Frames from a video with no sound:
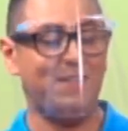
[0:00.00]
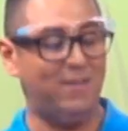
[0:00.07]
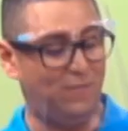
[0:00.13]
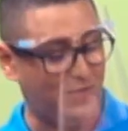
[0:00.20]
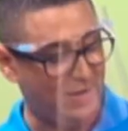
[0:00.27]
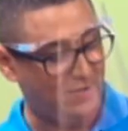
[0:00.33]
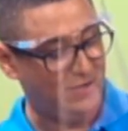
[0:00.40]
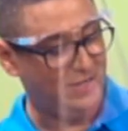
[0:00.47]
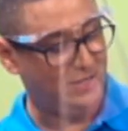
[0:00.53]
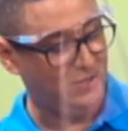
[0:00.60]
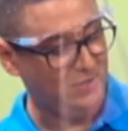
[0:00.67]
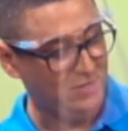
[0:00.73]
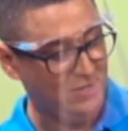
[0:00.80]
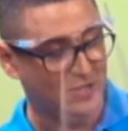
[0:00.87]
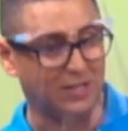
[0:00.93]
Very
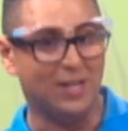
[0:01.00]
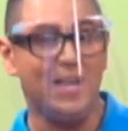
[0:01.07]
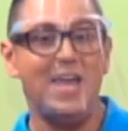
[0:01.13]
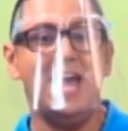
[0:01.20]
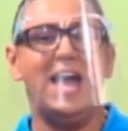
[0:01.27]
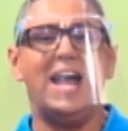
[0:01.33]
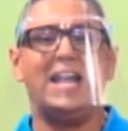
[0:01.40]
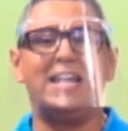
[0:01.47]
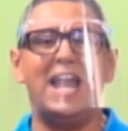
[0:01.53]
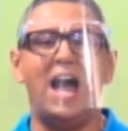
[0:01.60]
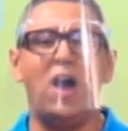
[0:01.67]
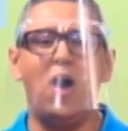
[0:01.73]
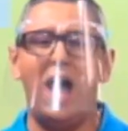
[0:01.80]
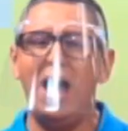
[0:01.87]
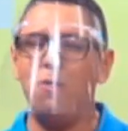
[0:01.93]
good.
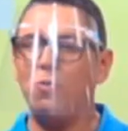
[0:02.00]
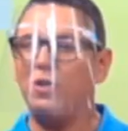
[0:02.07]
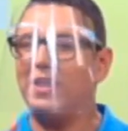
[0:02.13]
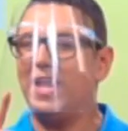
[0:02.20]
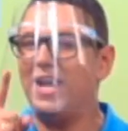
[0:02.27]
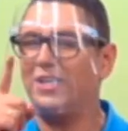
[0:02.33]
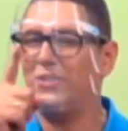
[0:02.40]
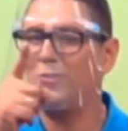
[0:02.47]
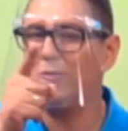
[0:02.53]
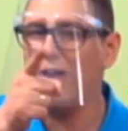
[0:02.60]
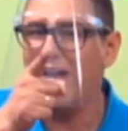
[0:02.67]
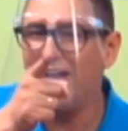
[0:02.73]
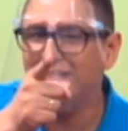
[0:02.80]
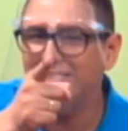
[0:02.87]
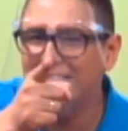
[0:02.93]
Now, I would like to
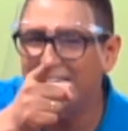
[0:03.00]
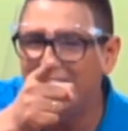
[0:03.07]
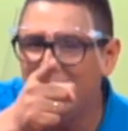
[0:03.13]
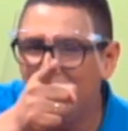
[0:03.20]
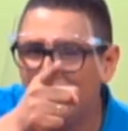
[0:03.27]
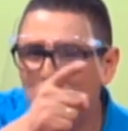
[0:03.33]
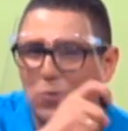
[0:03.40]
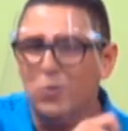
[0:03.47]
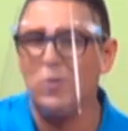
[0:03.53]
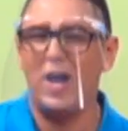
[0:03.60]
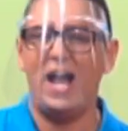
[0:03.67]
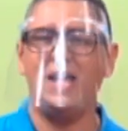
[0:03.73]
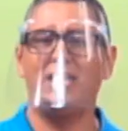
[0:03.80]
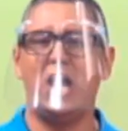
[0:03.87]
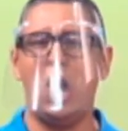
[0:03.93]
ask you
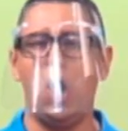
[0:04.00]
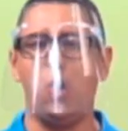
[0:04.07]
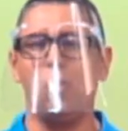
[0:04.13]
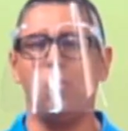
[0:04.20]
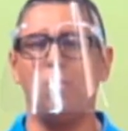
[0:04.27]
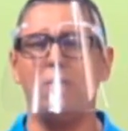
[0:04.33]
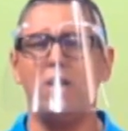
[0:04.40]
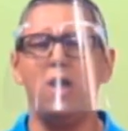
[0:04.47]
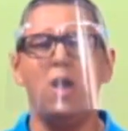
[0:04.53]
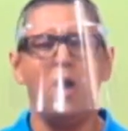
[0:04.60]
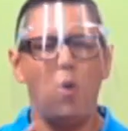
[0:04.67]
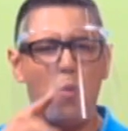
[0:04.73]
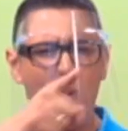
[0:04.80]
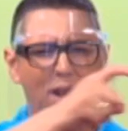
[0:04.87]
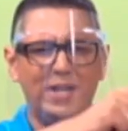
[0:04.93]
at home,
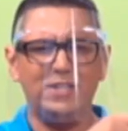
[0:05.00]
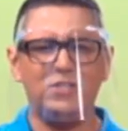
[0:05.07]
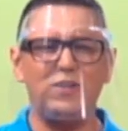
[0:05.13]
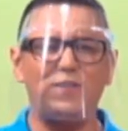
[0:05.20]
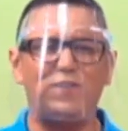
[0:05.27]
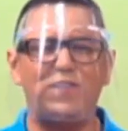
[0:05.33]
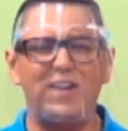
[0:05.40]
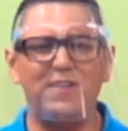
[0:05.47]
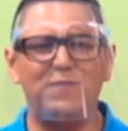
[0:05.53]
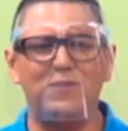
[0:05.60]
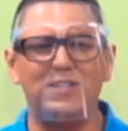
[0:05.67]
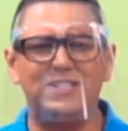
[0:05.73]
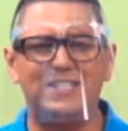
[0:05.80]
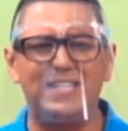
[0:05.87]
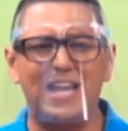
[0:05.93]
what is your
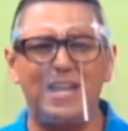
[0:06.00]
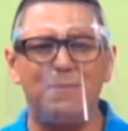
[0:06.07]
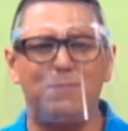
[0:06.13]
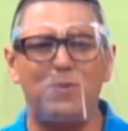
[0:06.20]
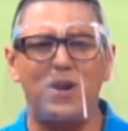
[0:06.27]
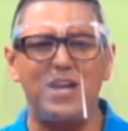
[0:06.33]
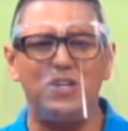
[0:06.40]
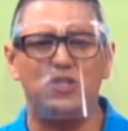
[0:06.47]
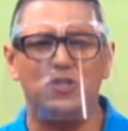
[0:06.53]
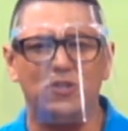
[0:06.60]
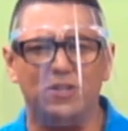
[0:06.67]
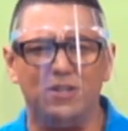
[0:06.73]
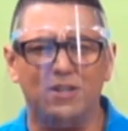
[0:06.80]
favorite celebration?